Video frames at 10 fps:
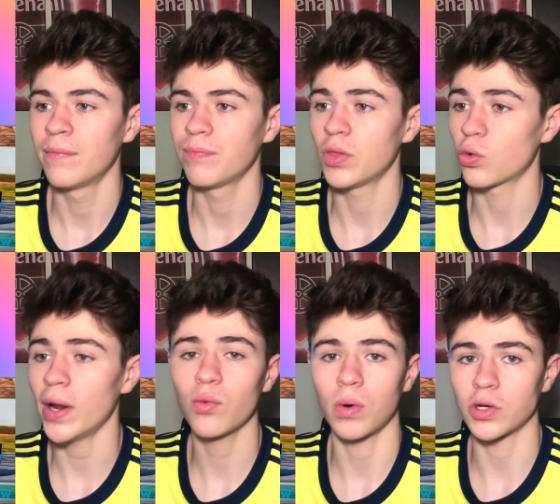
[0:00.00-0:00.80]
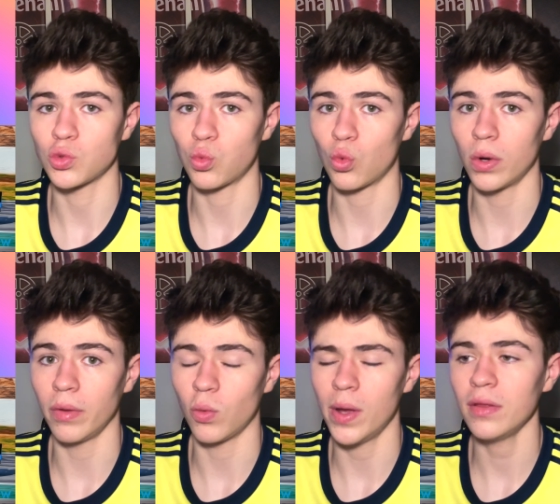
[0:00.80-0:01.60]
The red works
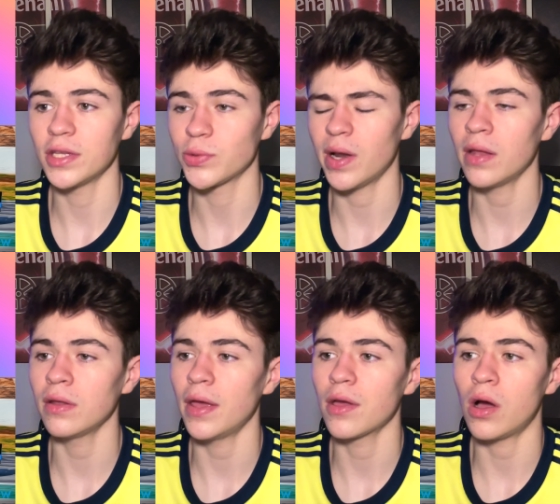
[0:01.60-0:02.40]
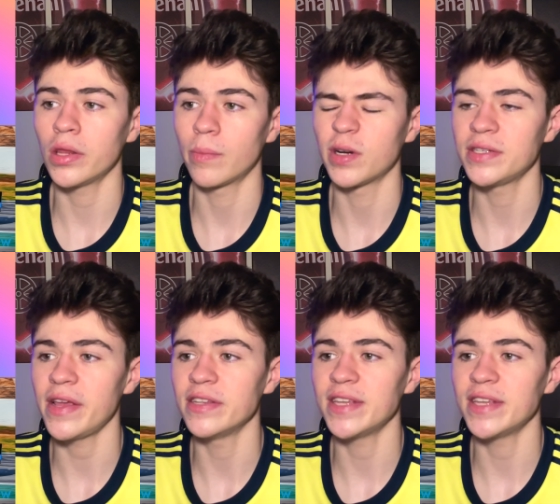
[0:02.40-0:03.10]
really well in this one, unlike on the Mercedes.